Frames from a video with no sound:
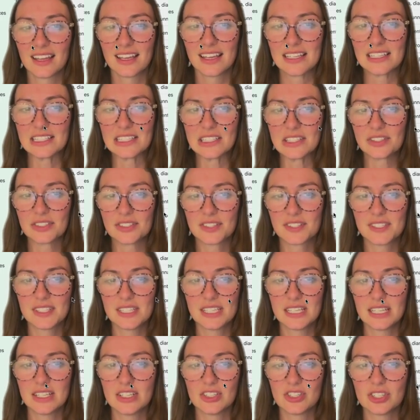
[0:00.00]
is you'll
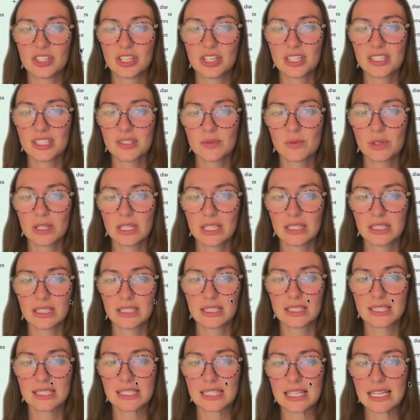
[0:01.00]
see just what it
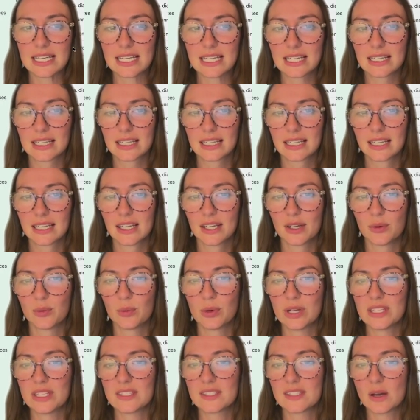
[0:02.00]
looks like
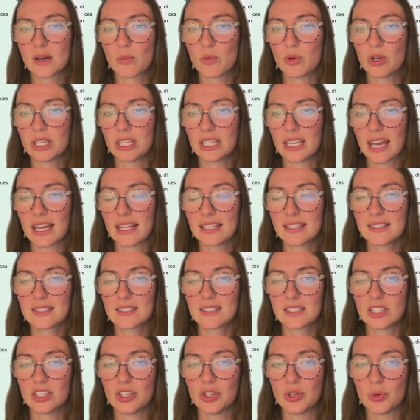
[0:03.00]
when someone
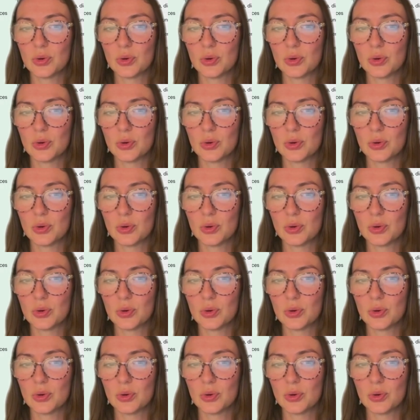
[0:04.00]
gets